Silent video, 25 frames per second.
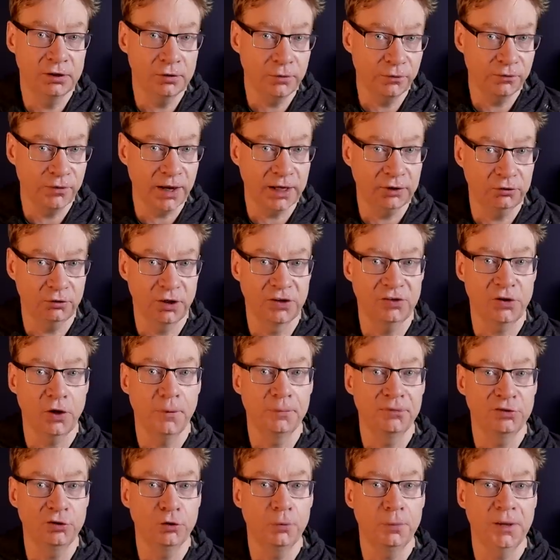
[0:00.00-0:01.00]
new factories
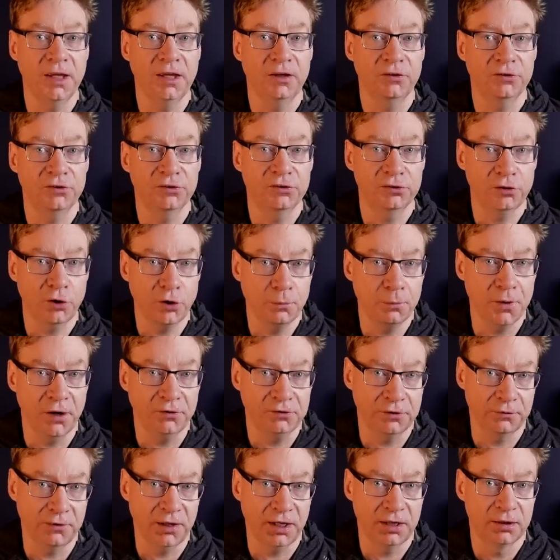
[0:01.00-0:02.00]
absorbing so
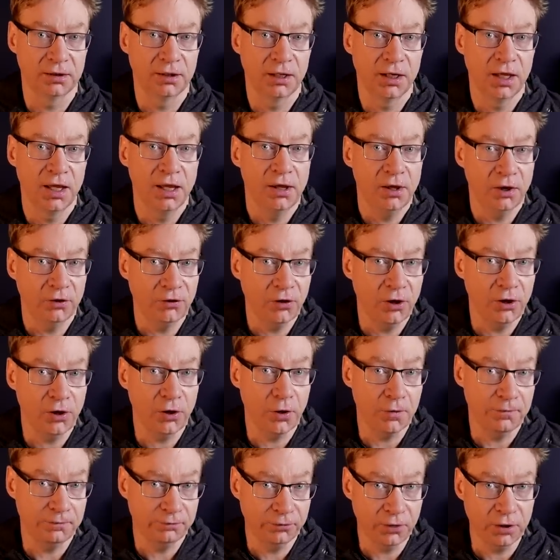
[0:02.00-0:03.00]
much of it, and
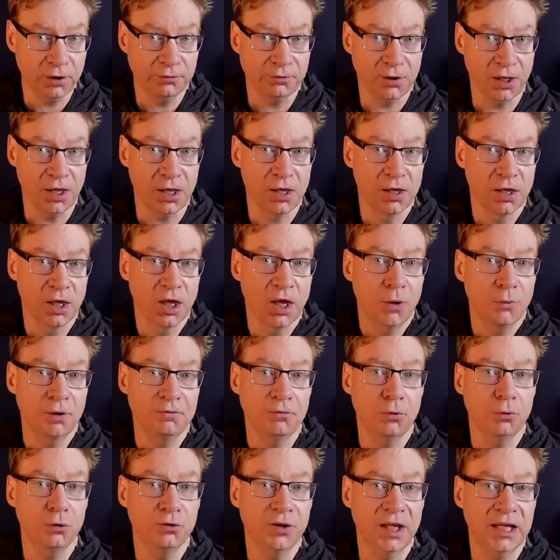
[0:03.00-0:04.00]
hurt further
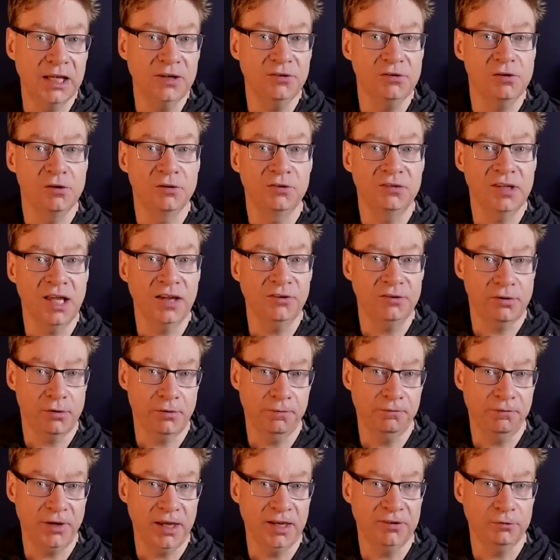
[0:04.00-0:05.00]
with all the issues Tesla
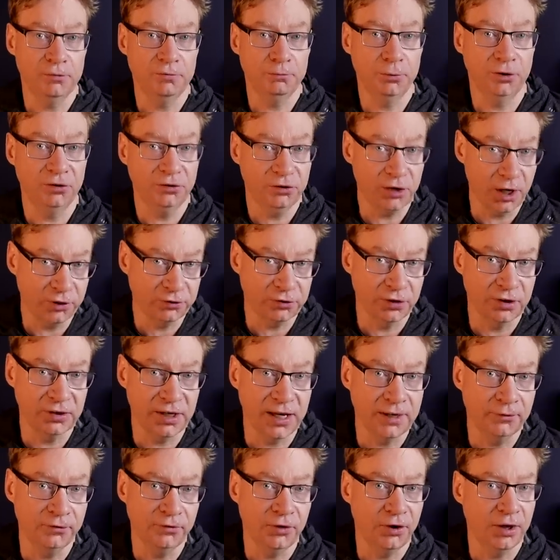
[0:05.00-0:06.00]
have faced with production
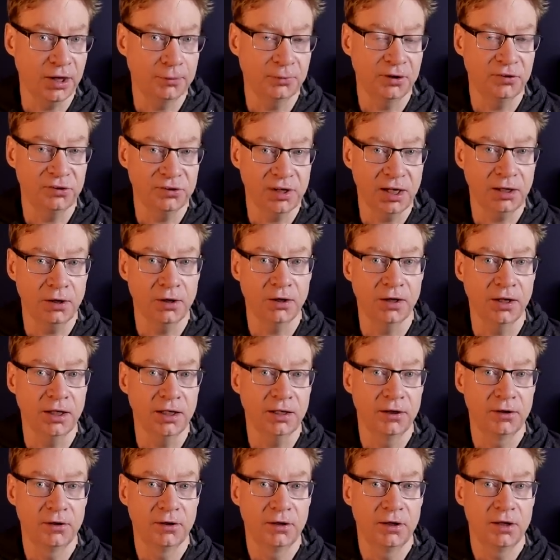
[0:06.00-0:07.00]
downtime in Shanghai.